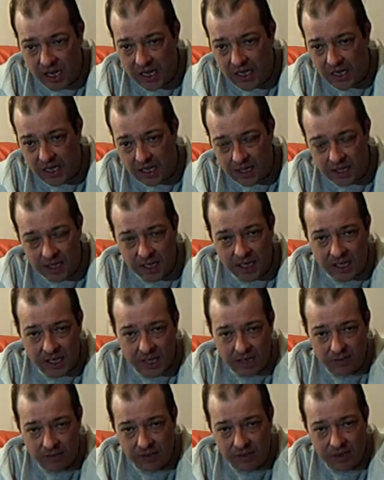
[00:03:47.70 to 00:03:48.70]
Anything
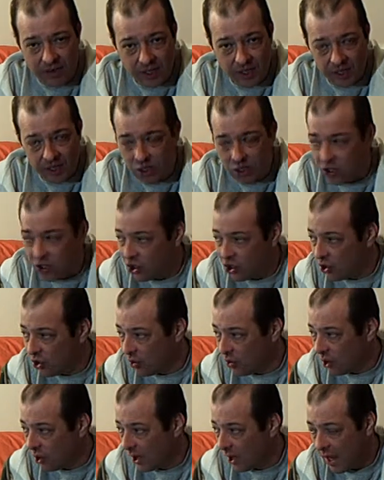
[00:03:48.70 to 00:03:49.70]
and everything that
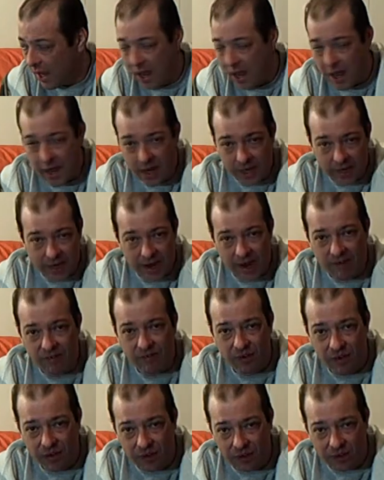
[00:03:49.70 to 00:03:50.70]
you do online,
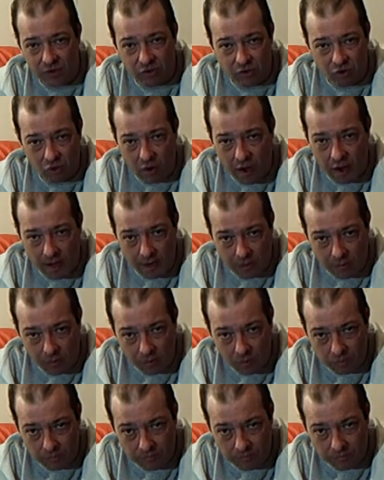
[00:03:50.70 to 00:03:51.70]
everything is
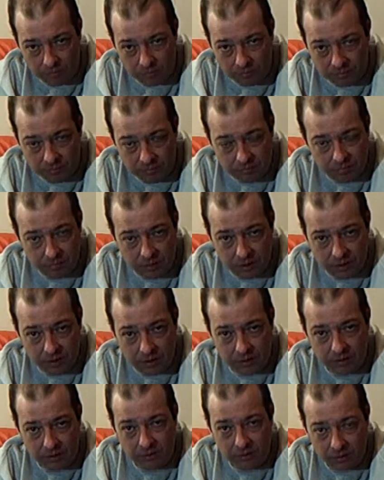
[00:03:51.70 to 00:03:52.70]
trackable,
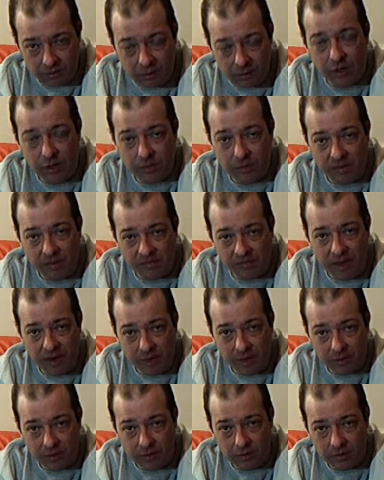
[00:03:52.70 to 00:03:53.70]
and you can be
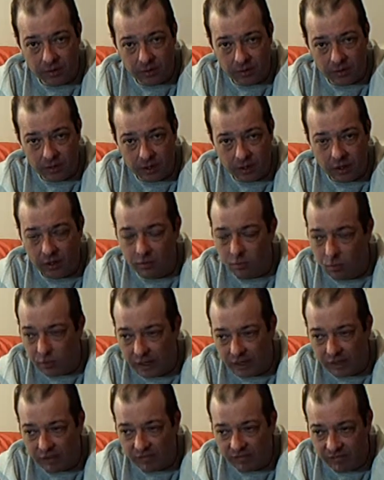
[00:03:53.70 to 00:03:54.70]
found, and
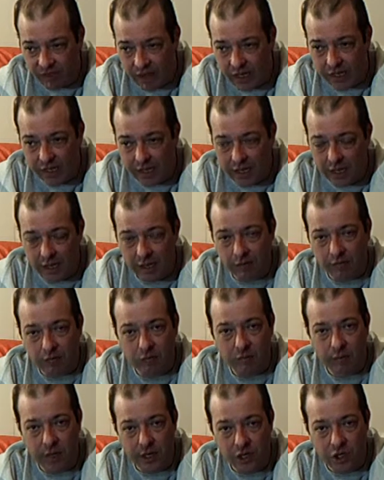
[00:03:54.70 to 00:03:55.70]
we can find out
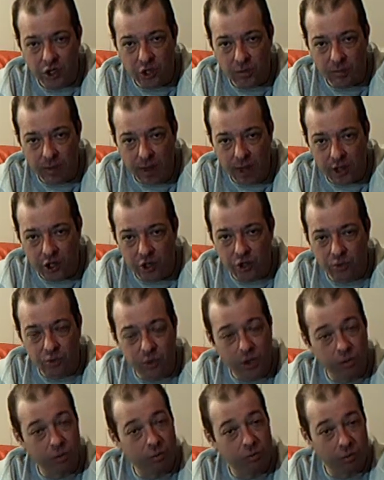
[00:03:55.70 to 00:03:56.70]
information about
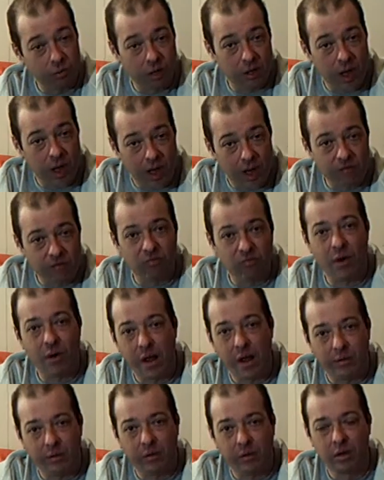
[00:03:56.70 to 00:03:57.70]
you and realize,
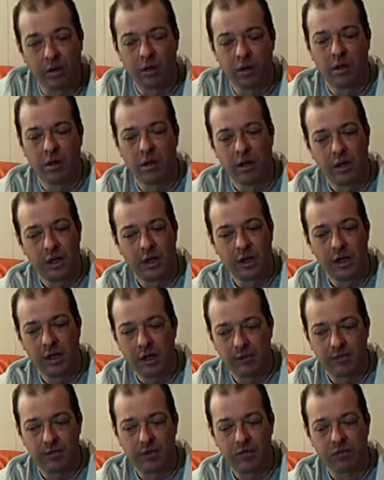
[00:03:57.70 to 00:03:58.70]
rather,
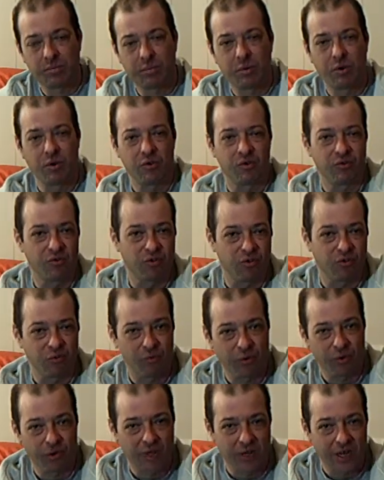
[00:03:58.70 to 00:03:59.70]
if this person is
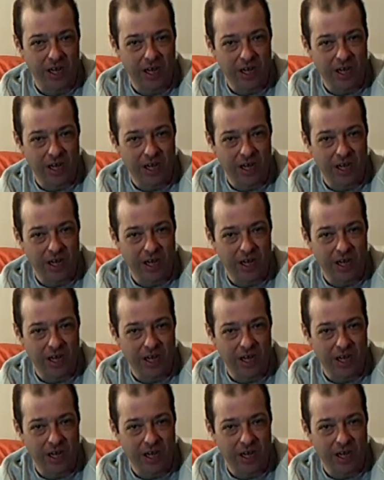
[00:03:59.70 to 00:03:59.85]
really